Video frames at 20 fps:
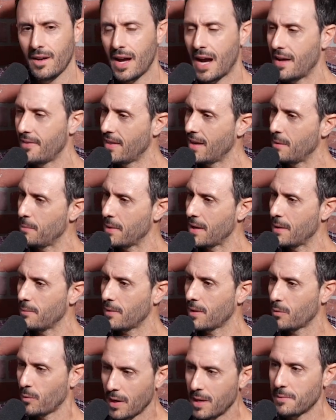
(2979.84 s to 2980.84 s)
And then it became
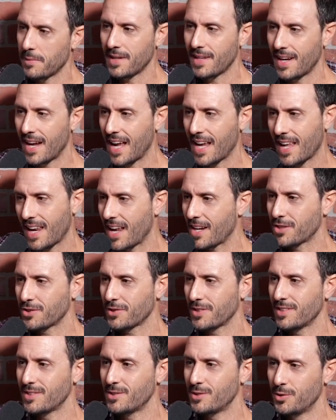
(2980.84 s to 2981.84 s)
like, wait a minute, I can
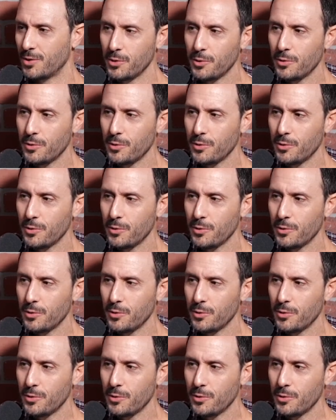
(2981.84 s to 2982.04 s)
actually do